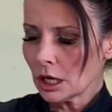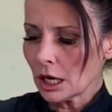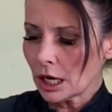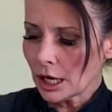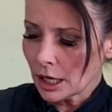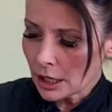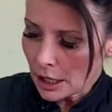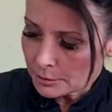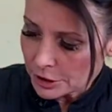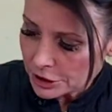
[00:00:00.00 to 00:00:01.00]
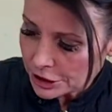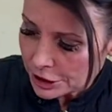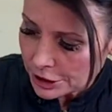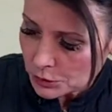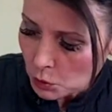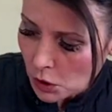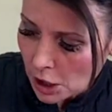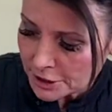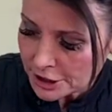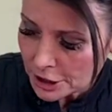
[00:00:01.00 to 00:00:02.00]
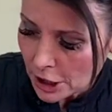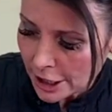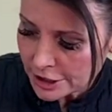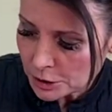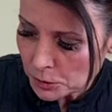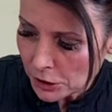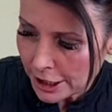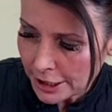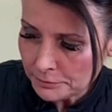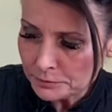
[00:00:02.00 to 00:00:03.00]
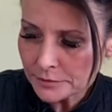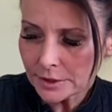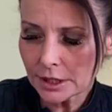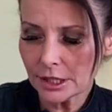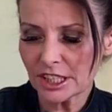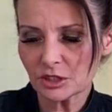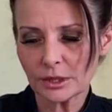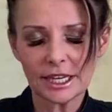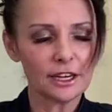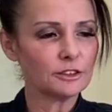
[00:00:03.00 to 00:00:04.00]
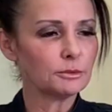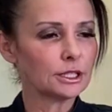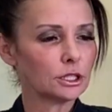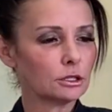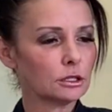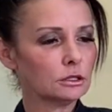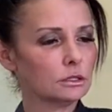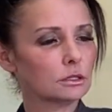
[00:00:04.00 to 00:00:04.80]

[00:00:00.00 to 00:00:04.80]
I'm using this Wahl Clippers spray, and that's what I have in my little